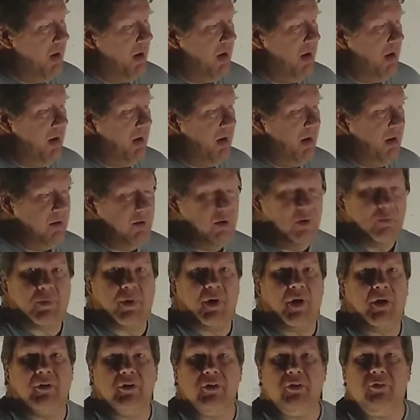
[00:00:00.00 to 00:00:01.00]
And they're
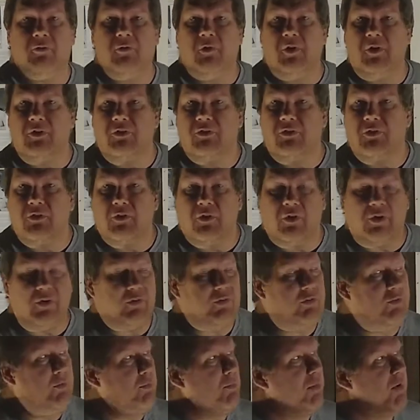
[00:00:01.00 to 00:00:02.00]
probably the ones that
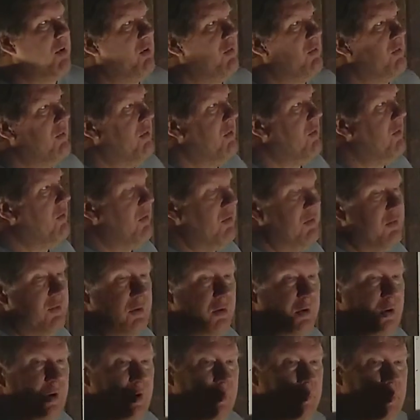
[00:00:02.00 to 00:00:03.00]
lost their businesses
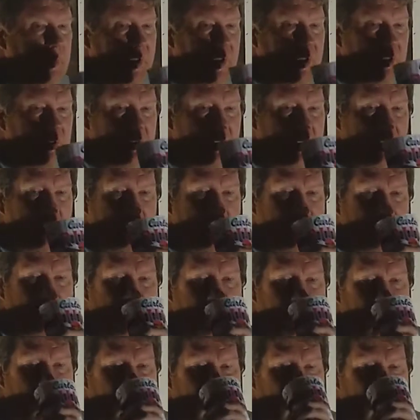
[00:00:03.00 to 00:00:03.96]
during the pandemic.